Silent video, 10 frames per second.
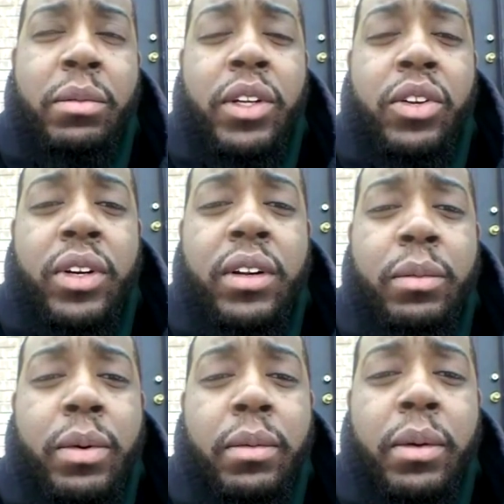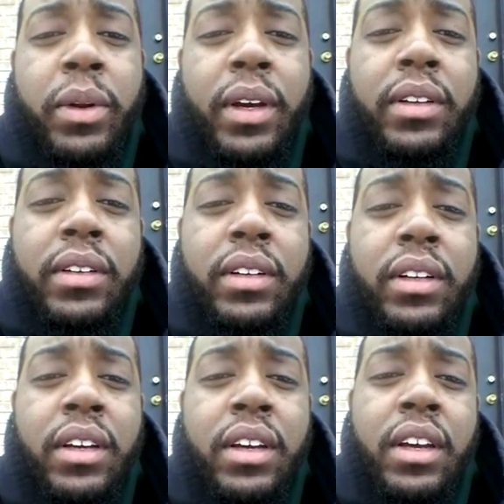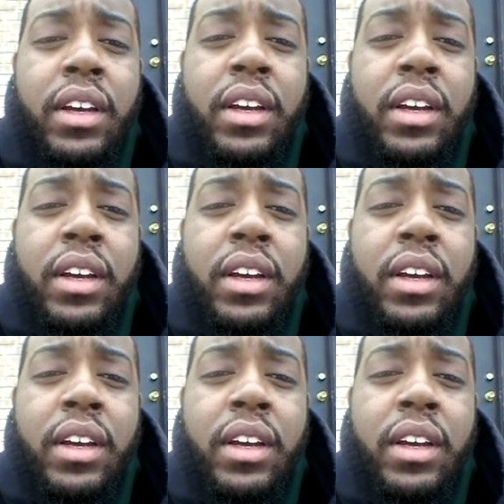Possibly do it in a public place,